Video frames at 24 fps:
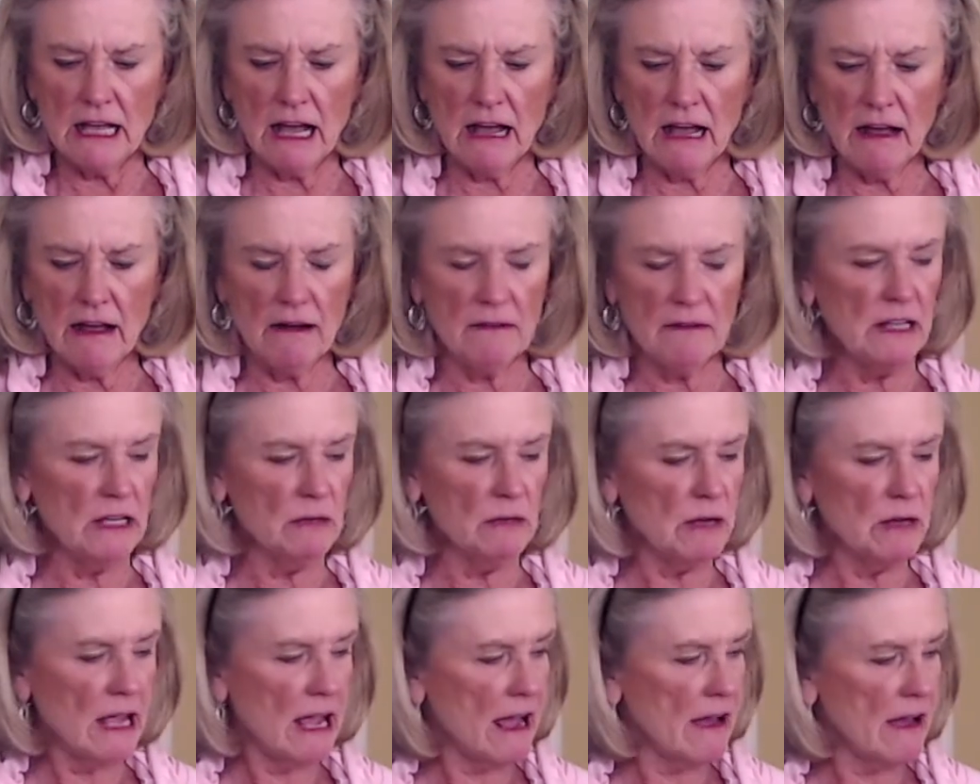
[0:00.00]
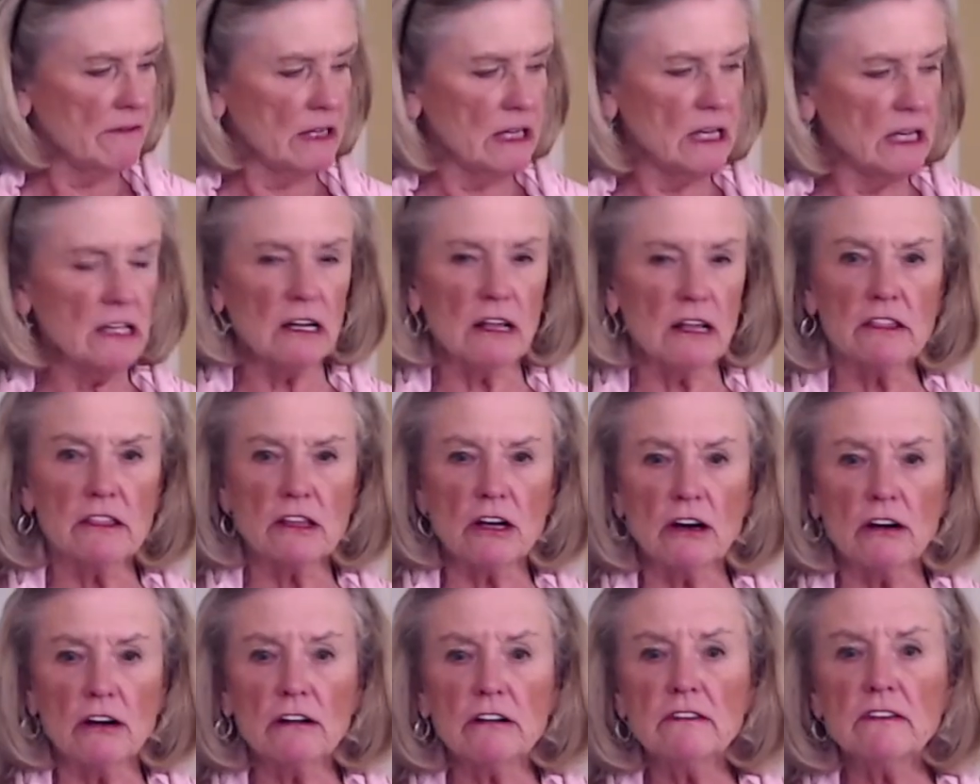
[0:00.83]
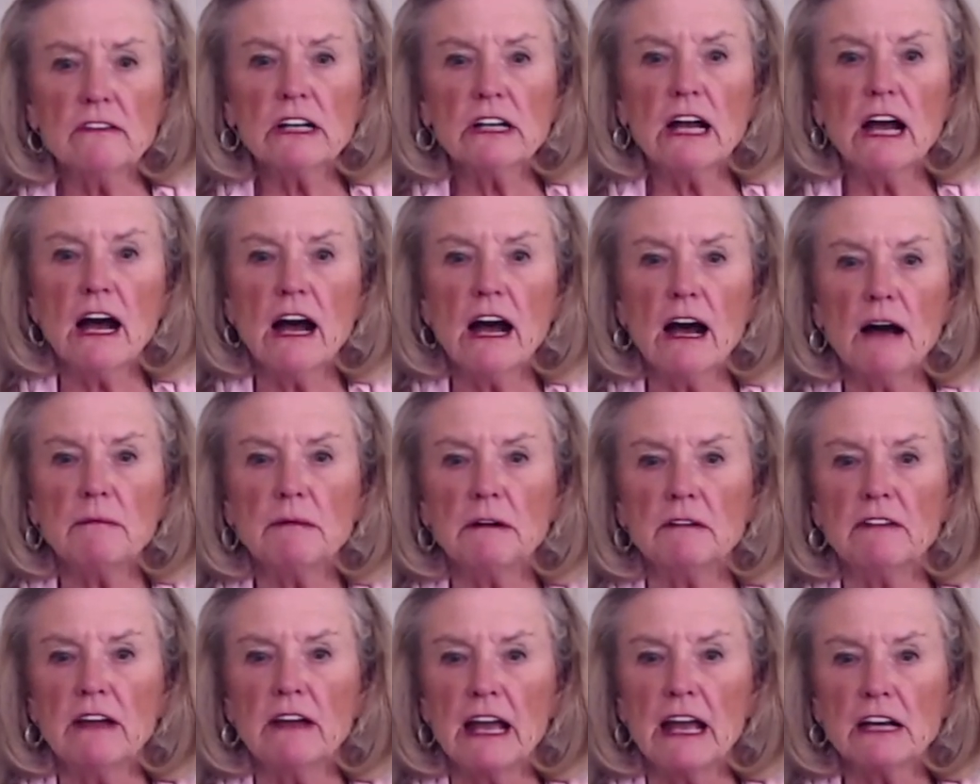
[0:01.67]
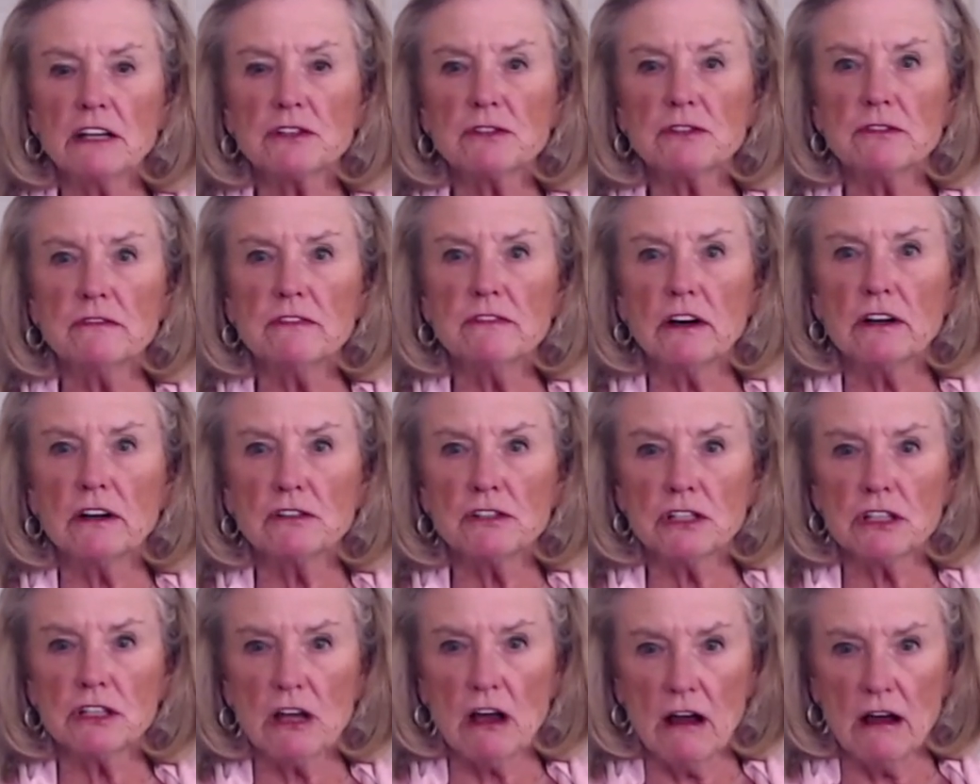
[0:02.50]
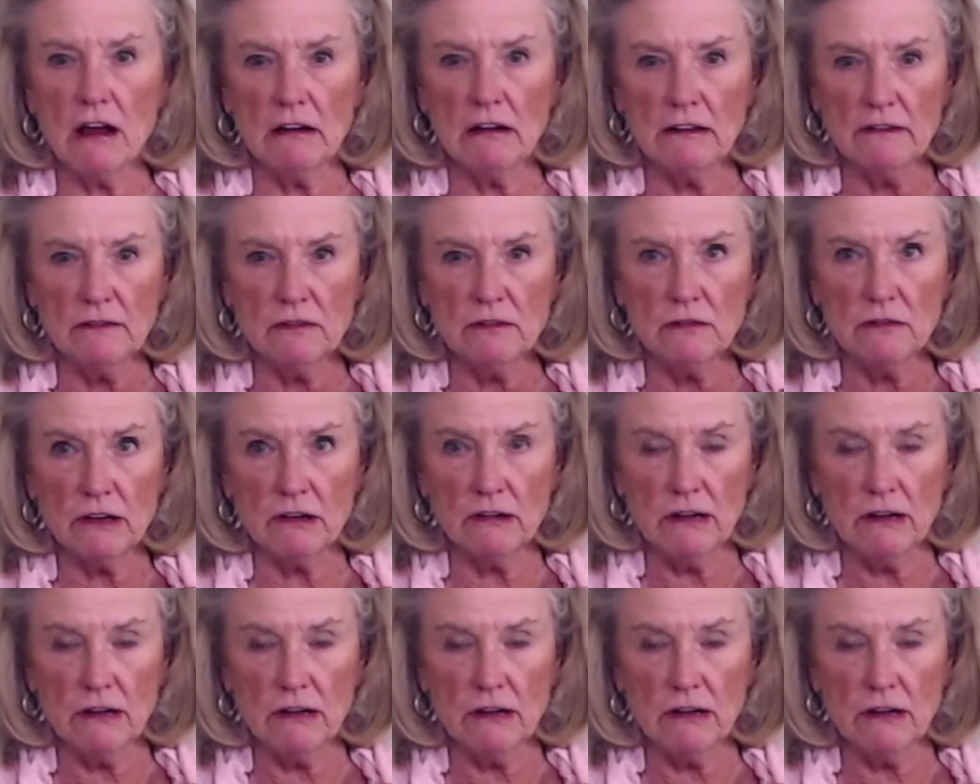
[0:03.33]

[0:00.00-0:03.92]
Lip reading: then we have in 1/3 of a cup of extra virgin olive oil.